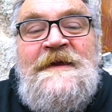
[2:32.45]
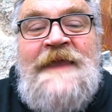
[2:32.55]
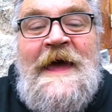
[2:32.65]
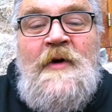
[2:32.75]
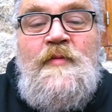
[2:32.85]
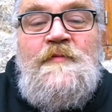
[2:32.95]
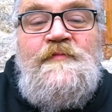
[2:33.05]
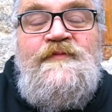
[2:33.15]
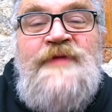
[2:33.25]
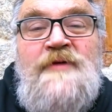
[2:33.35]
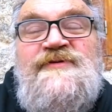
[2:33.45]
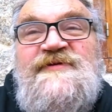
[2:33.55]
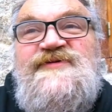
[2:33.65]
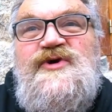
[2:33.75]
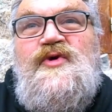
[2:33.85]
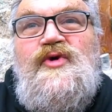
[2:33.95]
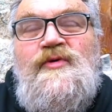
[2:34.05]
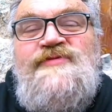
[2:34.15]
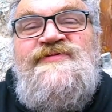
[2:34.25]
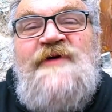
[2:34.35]
Now, notice you could
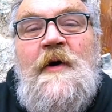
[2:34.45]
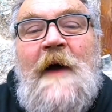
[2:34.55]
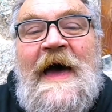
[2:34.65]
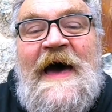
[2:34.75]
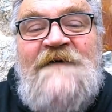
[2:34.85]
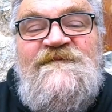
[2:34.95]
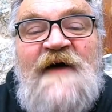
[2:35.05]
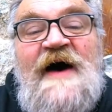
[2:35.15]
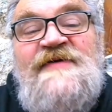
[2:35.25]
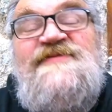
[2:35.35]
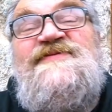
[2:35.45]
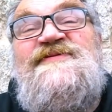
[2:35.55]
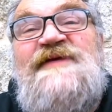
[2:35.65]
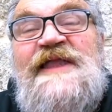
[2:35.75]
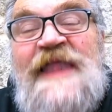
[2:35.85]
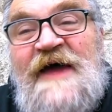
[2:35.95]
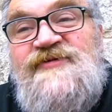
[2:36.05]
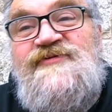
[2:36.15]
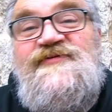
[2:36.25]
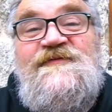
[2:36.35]
also have a
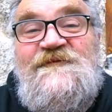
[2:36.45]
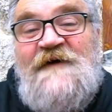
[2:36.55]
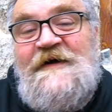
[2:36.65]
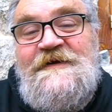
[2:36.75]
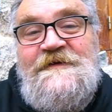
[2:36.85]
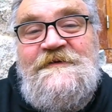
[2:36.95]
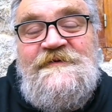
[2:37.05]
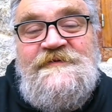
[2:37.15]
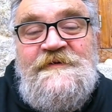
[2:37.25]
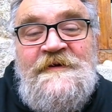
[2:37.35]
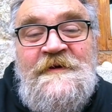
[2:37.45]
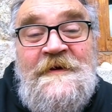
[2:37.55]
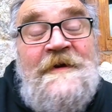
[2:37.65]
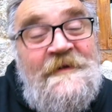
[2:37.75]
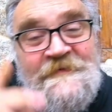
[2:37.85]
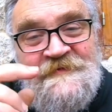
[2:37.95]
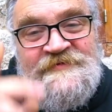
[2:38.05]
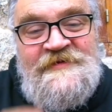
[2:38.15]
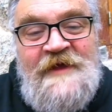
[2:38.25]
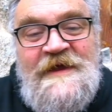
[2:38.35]
slush fund.
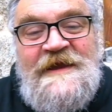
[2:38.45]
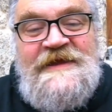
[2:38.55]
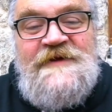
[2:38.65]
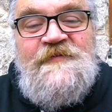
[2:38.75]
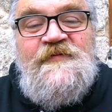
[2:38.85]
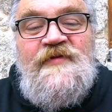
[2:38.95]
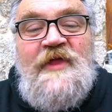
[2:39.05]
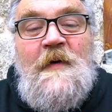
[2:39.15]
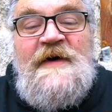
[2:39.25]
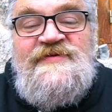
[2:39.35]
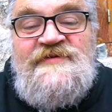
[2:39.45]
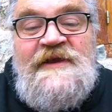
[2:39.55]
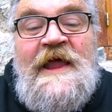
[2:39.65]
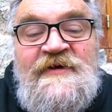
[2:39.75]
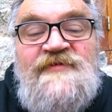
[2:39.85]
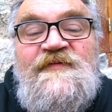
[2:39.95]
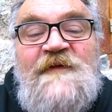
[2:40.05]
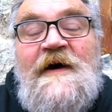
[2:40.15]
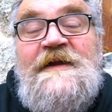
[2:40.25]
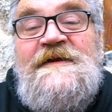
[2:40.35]
Slightly different though. A slush
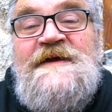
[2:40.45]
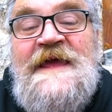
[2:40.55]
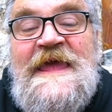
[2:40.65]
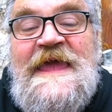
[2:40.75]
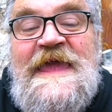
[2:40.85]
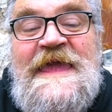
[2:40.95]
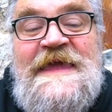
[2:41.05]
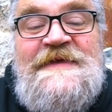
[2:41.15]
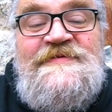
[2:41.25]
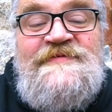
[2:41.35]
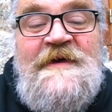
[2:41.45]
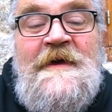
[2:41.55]
fund is